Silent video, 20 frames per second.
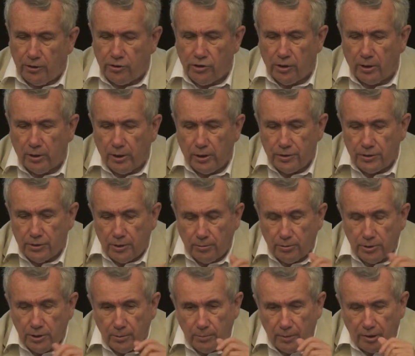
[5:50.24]
The journalist, he
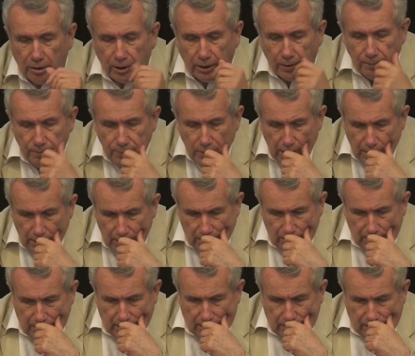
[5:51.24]
was an American,
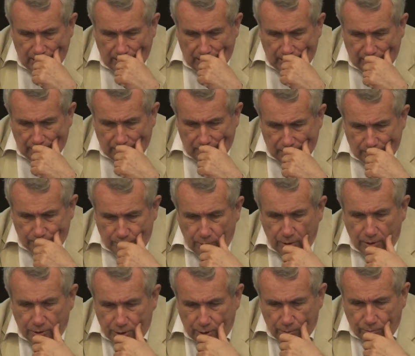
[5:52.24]
he had a
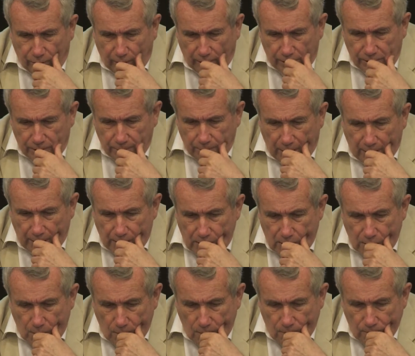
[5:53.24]
Pulitzer Prize in mind.
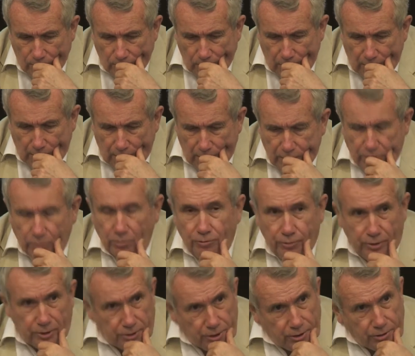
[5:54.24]
So he
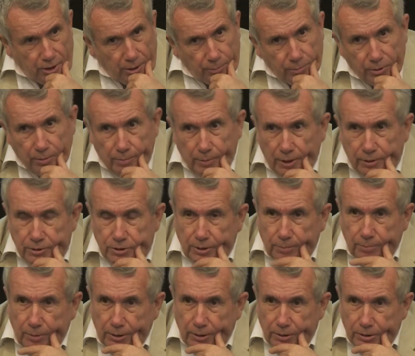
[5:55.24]
fixed this up with the man's
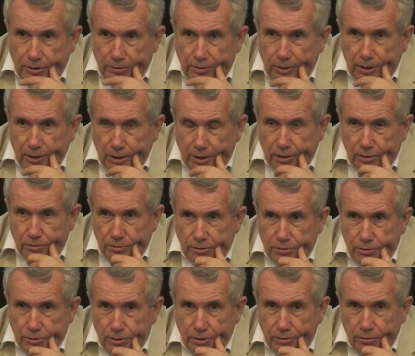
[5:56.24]
commander and he
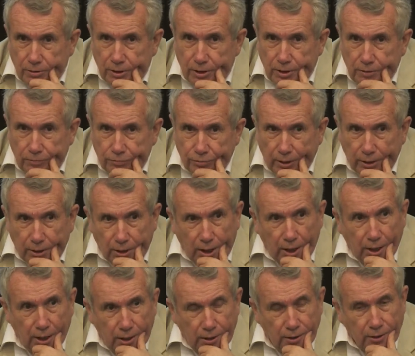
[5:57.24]
goes to the front
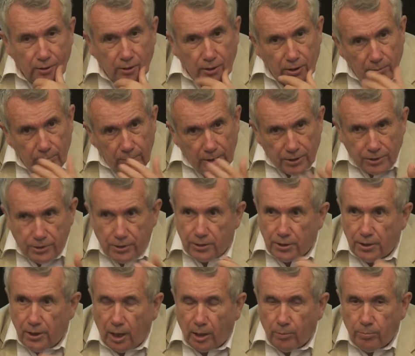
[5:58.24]
line and he meets the
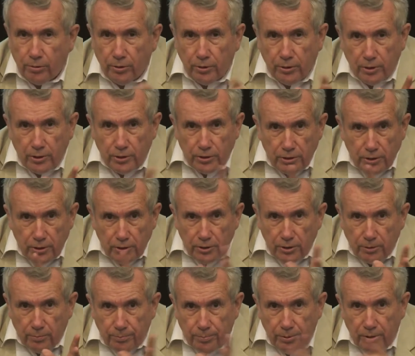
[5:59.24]
sniper and he sees
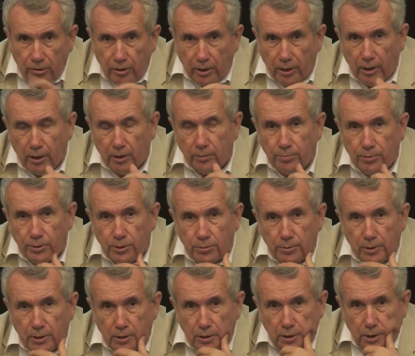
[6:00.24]
him peering out
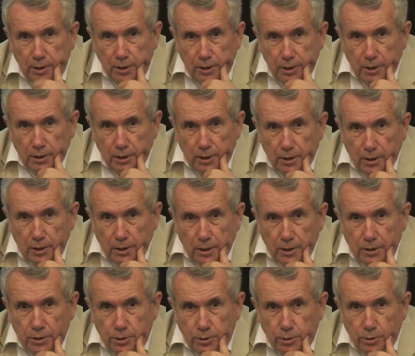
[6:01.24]
between
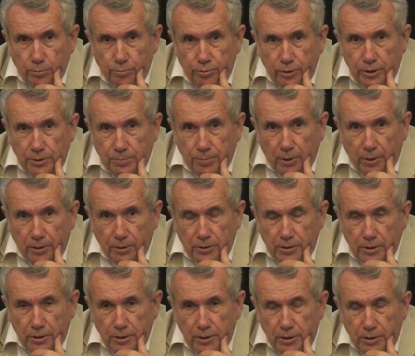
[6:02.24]
two breeze
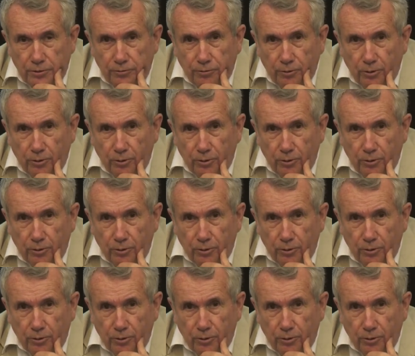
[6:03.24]
blocks in his